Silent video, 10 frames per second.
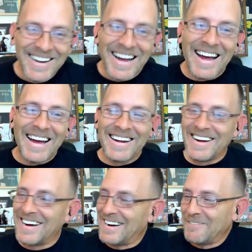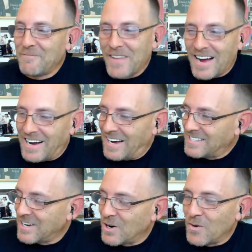And I
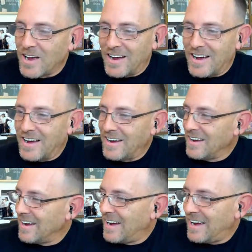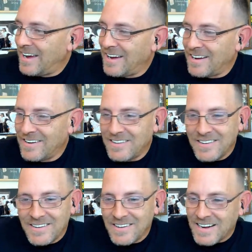said, okay. And
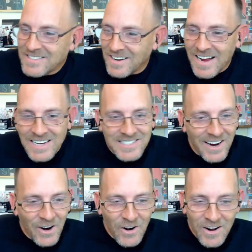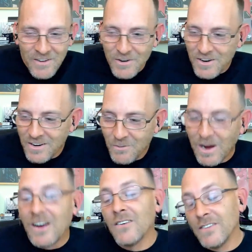That's the last I heard of her.
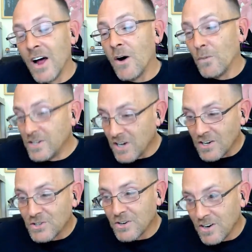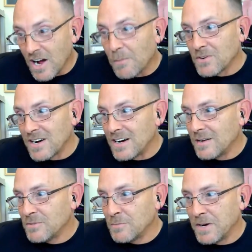Well, no, we talked to her a couple
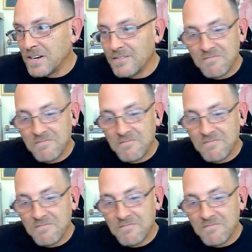times, but